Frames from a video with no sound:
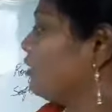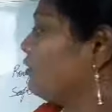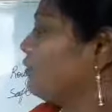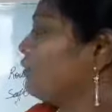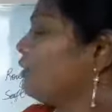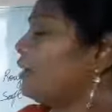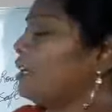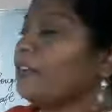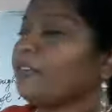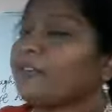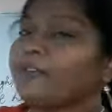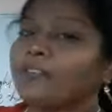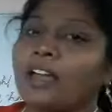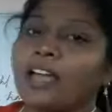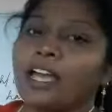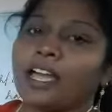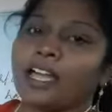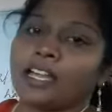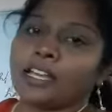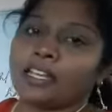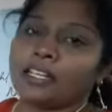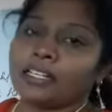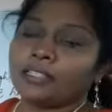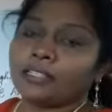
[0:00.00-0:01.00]
we
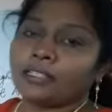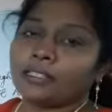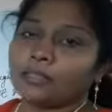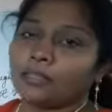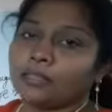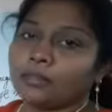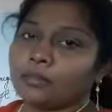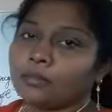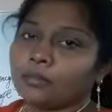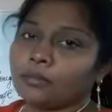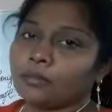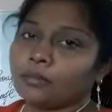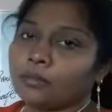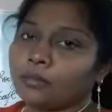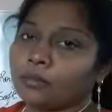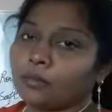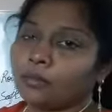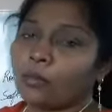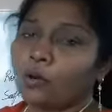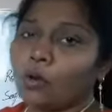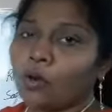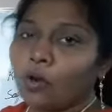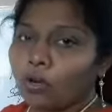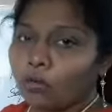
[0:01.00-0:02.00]
find
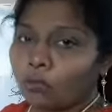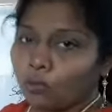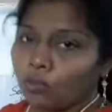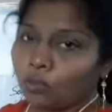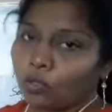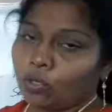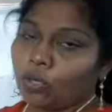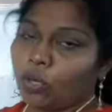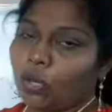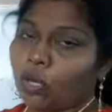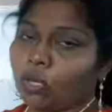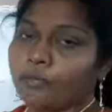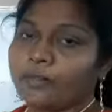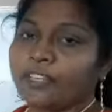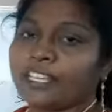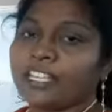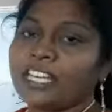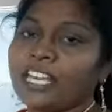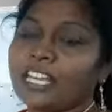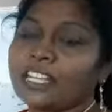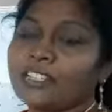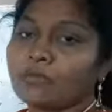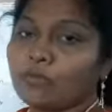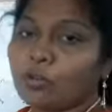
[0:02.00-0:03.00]
more wool, or we
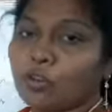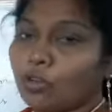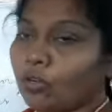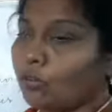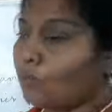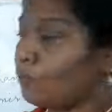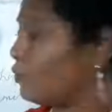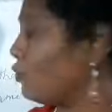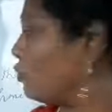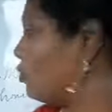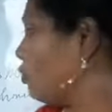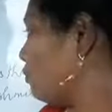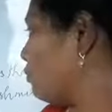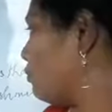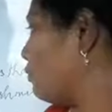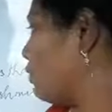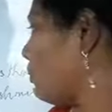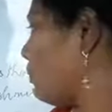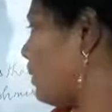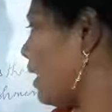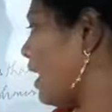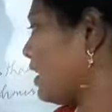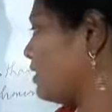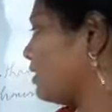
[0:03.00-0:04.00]
get more wool
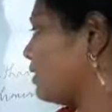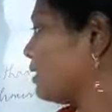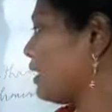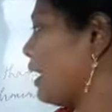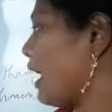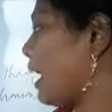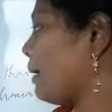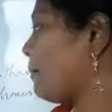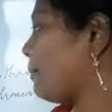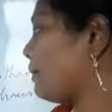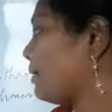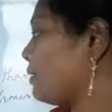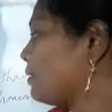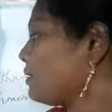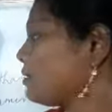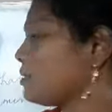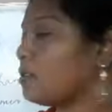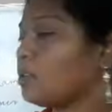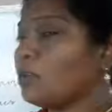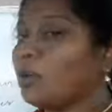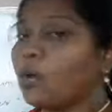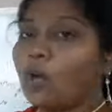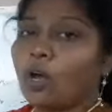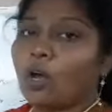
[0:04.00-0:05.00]
from either camels
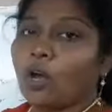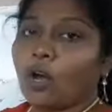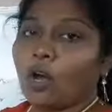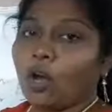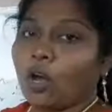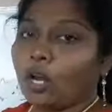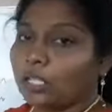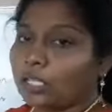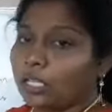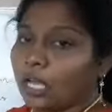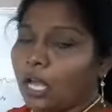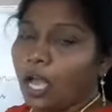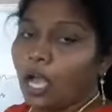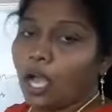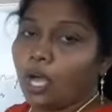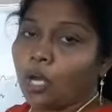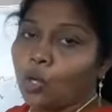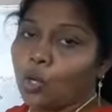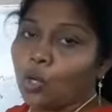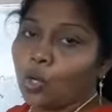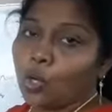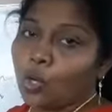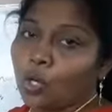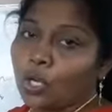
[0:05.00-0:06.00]
or the
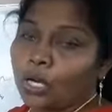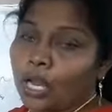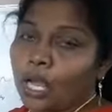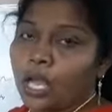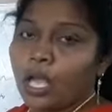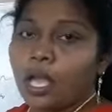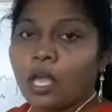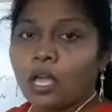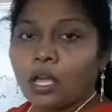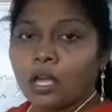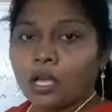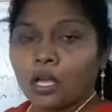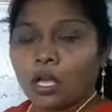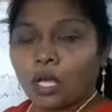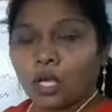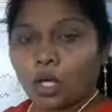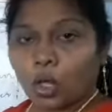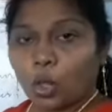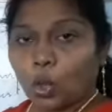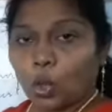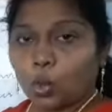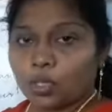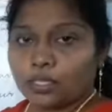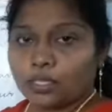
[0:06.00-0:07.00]
Angora
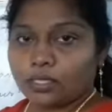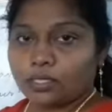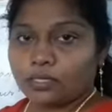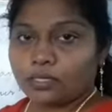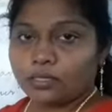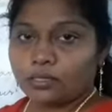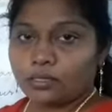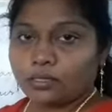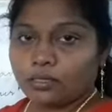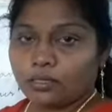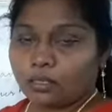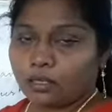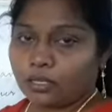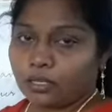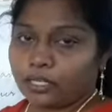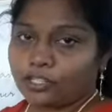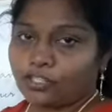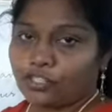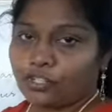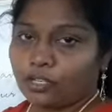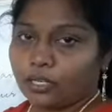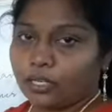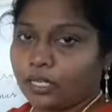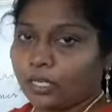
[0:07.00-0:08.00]
goats. Okay,
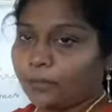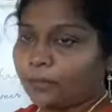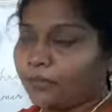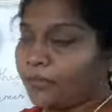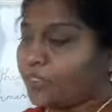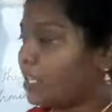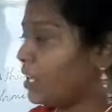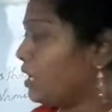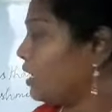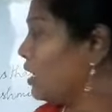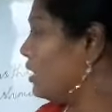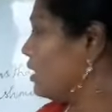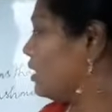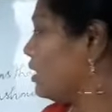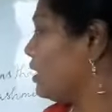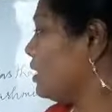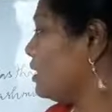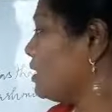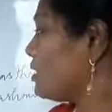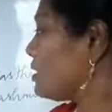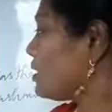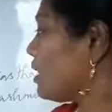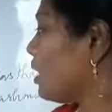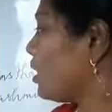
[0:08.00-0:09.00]
children.
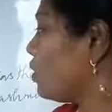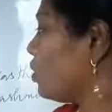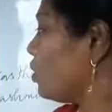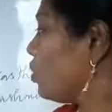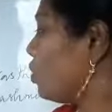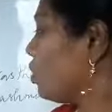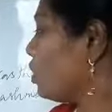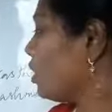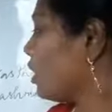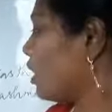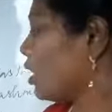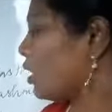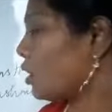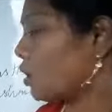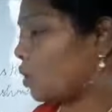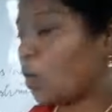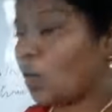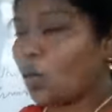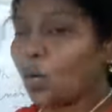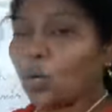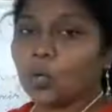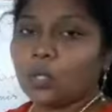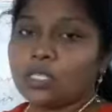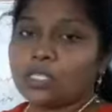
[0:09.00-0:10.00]
These Angora
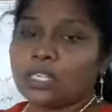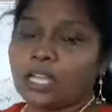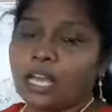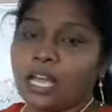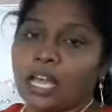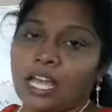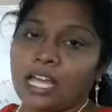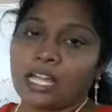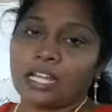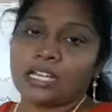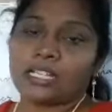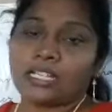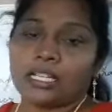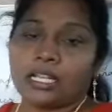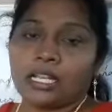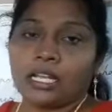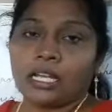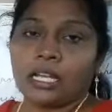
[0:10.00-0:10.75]
goats are